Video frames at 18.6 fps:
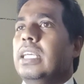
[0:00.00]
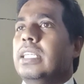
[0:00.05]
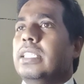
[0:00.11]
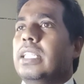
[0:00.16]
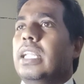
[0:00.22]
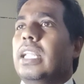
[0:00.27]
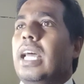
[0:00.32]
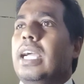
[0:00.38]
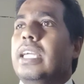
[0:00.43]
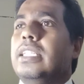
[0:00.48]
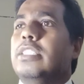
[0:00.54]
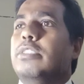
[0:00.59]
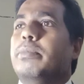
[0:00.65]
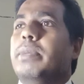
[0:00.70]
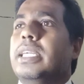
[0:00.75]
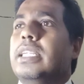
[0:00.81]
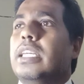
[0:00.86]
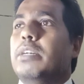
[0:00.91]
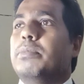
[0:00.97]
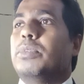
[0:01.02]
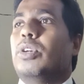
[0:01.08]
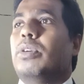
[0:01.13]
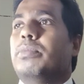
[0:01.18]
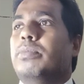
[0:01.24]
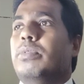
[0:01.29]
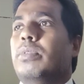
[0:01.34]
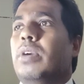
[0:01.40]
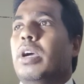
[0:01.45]
the light is made up
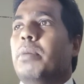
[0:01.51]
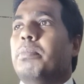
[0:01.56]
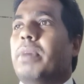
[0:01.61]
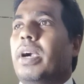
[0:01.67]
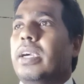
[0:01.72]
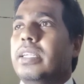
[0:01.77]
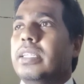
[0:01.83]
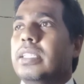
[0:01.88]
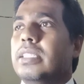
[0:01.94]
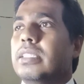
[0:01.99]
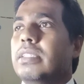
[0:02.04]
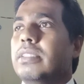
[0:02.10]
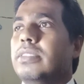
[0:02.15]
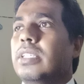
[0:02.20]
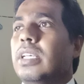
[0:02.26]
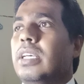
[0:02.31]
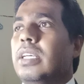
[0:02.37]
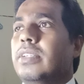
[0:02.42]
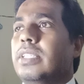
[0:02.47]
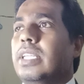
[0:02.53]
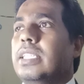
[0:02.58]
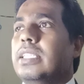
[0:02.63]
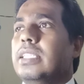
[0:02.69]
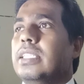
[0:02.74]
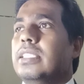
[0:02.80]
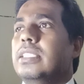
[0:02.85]
of particles that